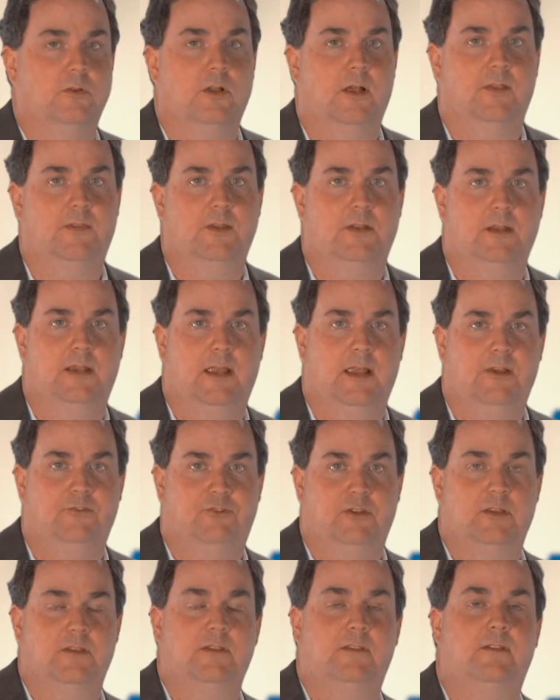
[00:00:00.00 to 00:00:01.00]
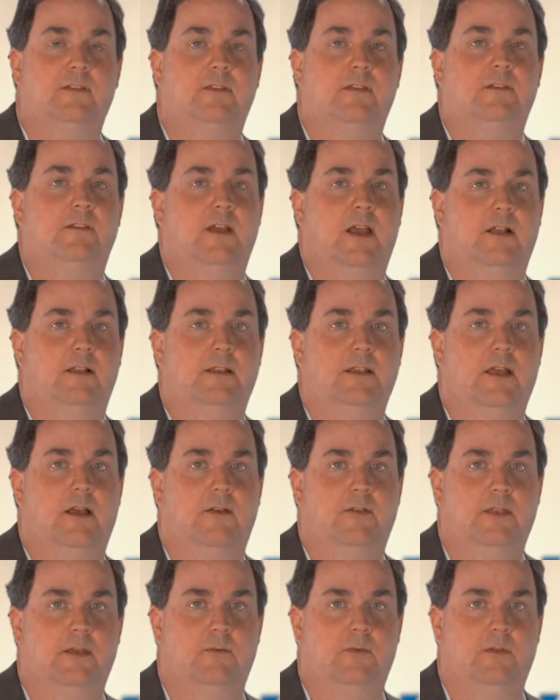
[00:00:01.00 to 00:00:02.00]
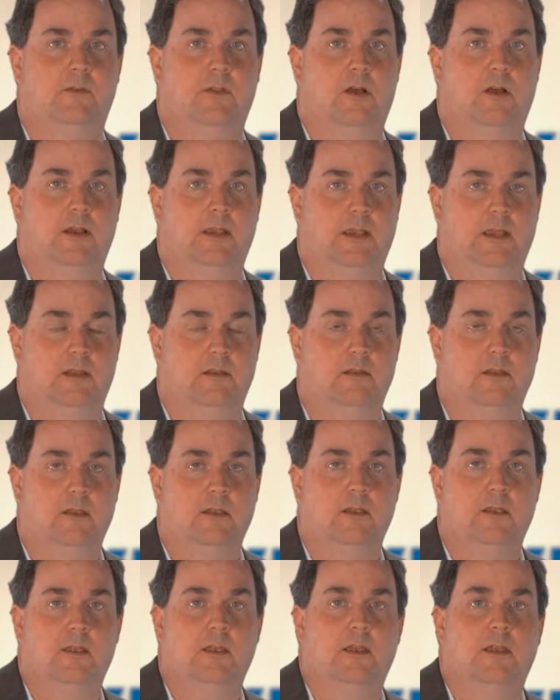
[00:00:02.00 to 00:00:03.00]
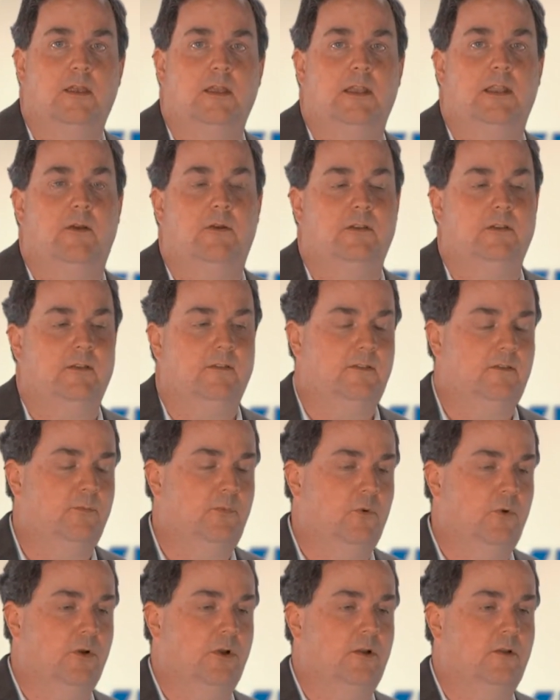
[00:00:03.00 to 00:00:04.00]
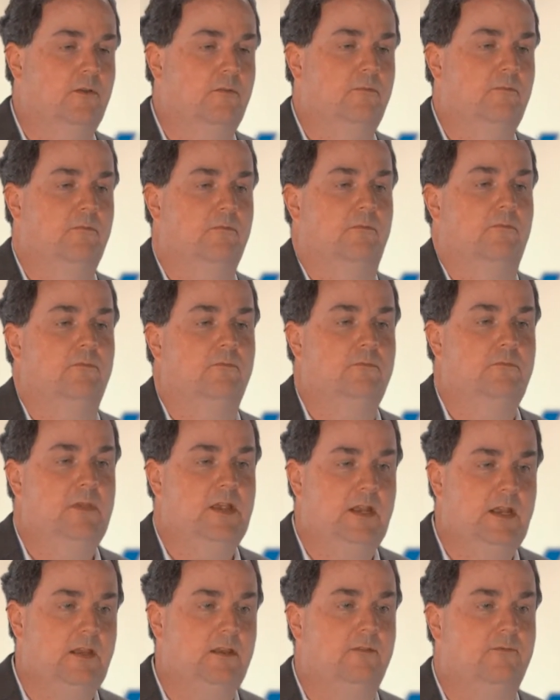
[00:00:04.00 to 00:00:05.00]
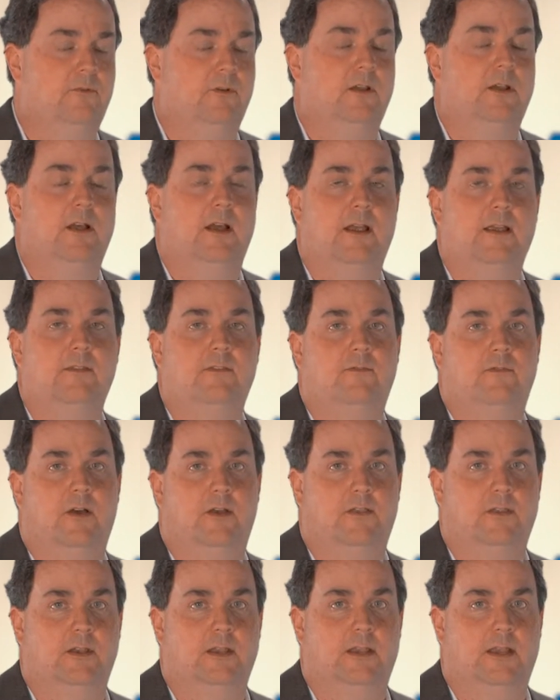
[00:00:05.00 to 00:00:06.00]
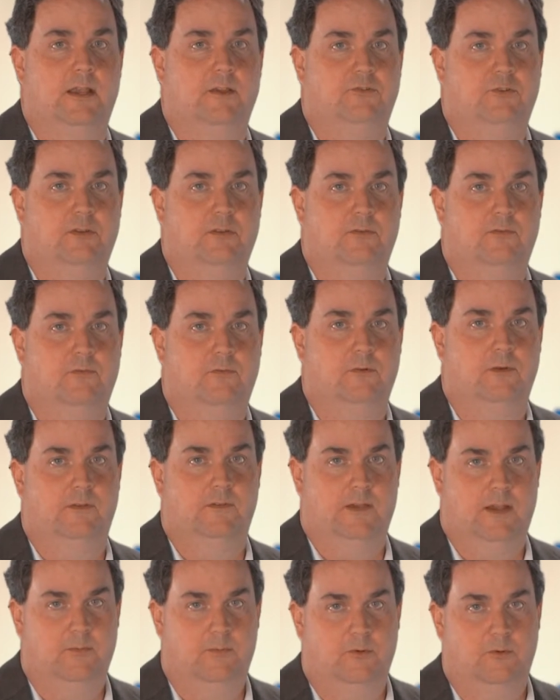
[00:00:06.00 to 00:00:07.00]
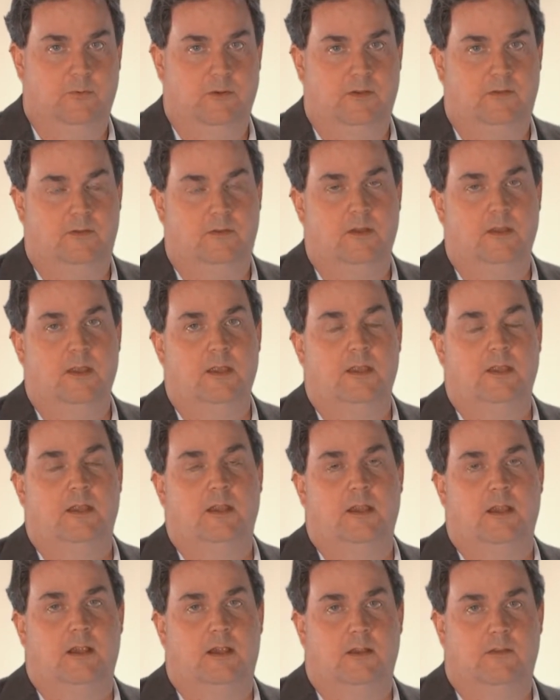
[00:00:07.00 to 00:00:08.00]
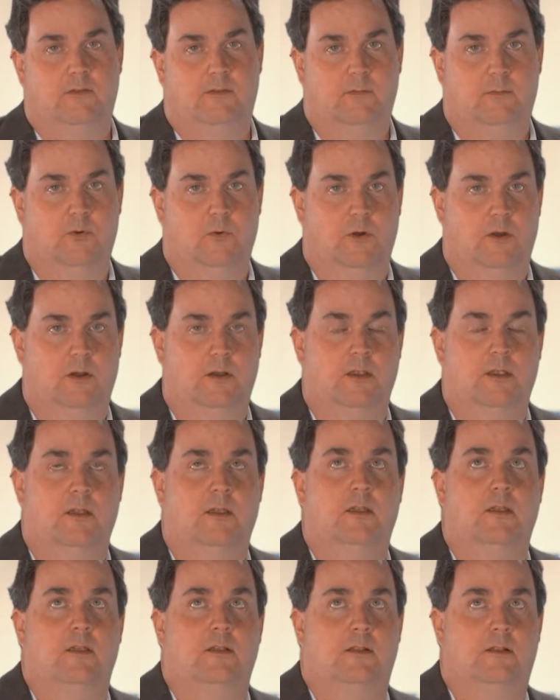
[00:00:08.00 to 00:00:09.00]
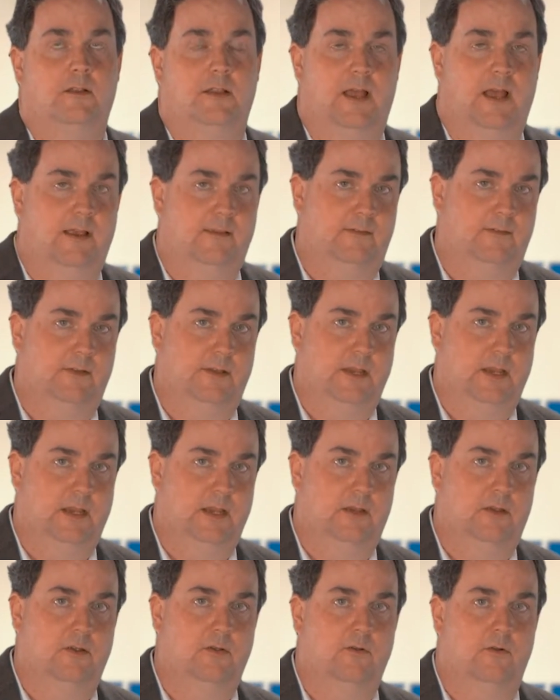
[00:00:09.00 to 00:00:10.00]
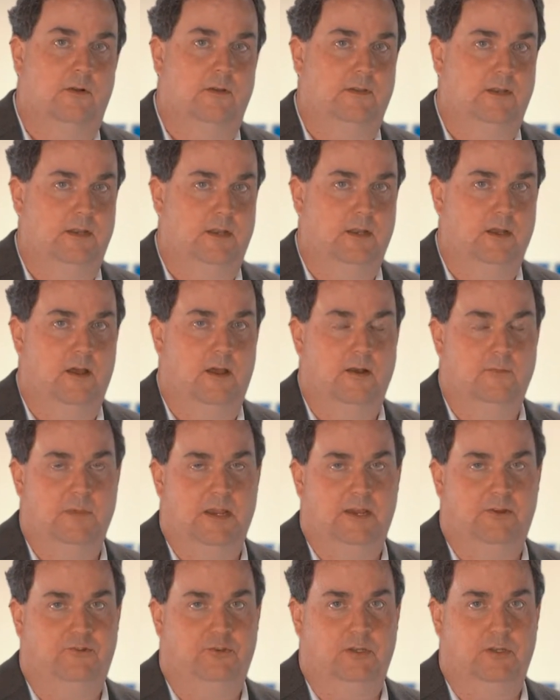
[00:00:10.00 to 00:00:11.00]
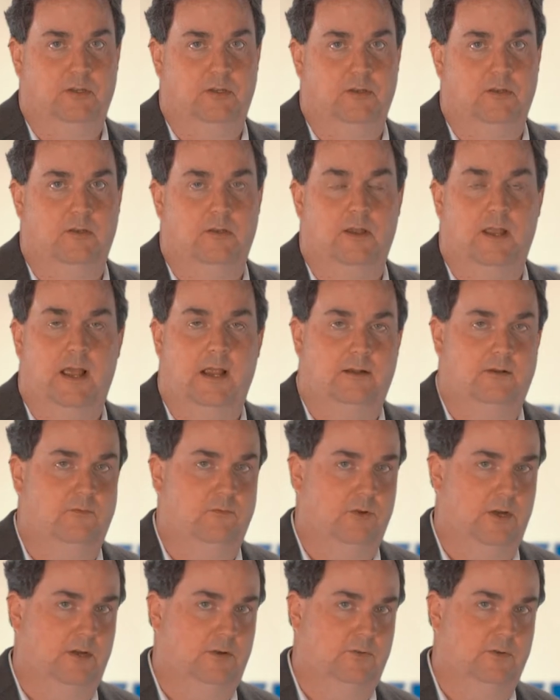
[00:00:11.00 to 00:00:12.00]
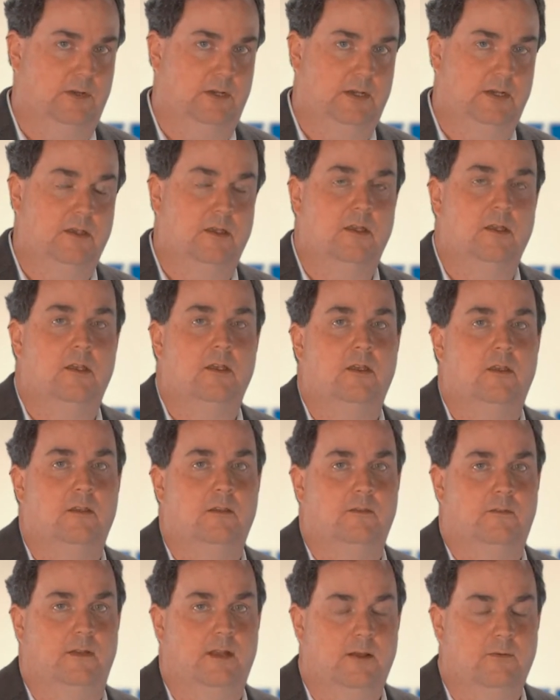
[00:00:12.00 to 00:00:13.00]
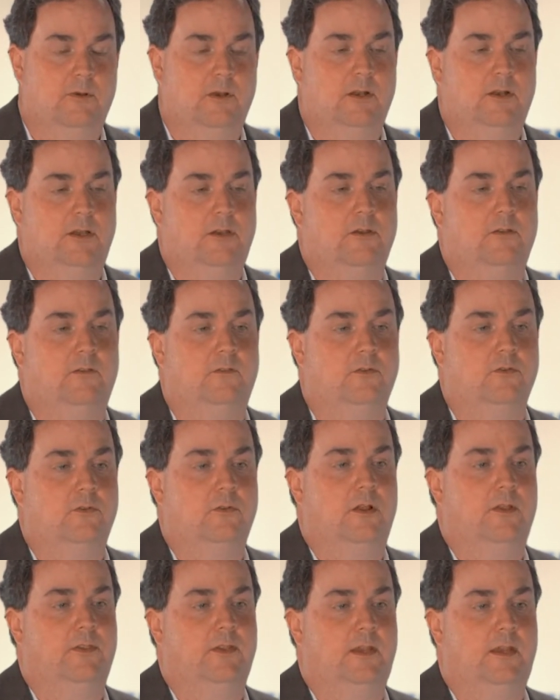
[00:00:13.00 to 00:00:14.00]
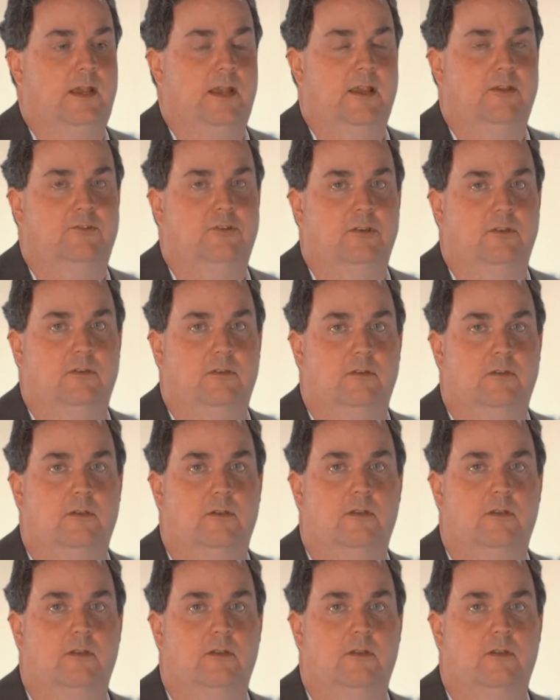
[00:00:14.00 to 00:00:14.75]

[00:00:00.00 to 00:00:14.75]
authentication, this is exactly how they would log in. Now it does support many different kinds of authentication. For example, it can support ClassLink or identity automation, Active Directory. Today we're going to use Google authentication